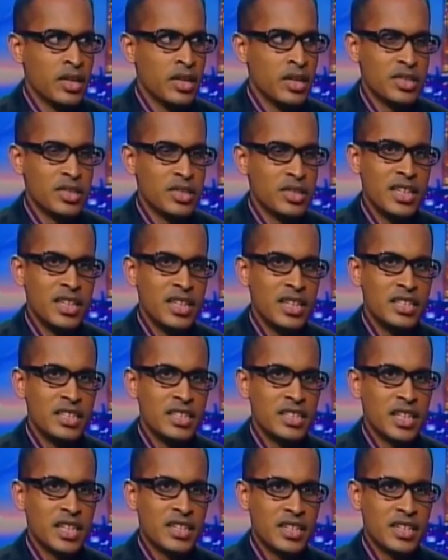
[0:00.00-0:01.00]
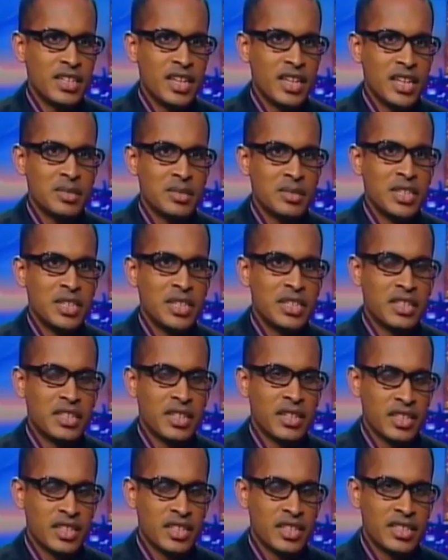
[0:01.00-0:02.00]
You see in general there's been
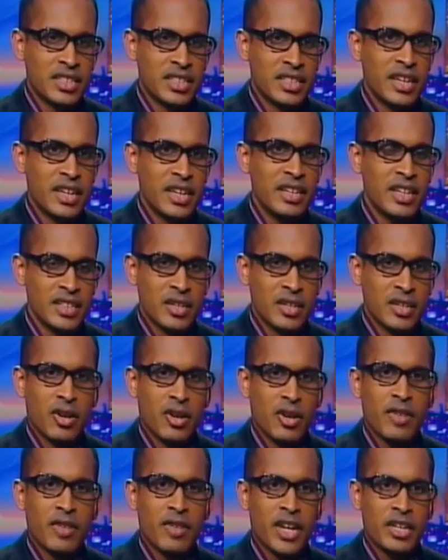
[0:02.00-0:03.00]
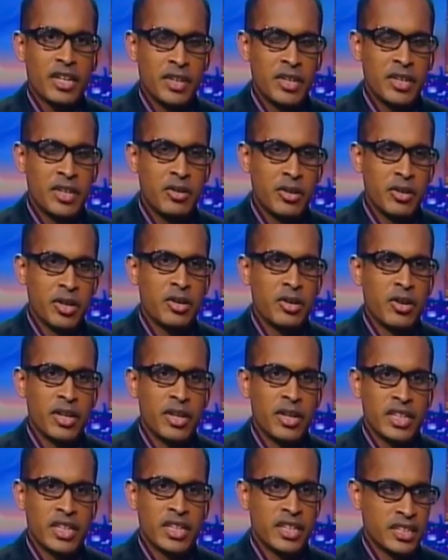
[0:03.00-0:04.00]
this trend, there's a lot of activity going
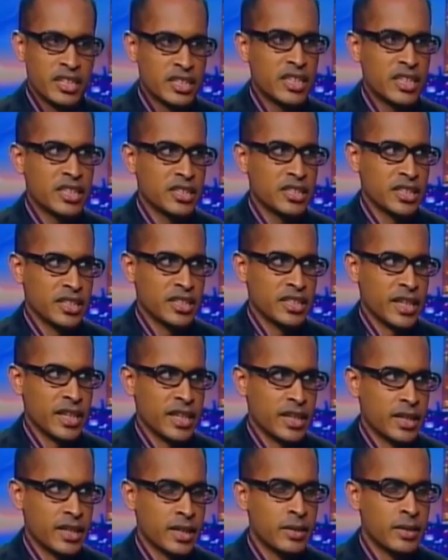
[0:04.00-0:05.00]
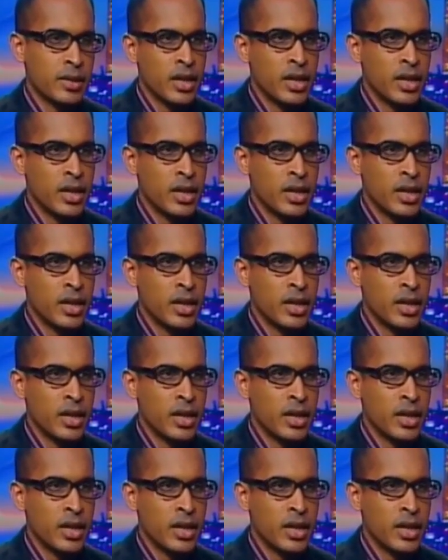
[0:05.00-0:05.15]
on in the construction sector.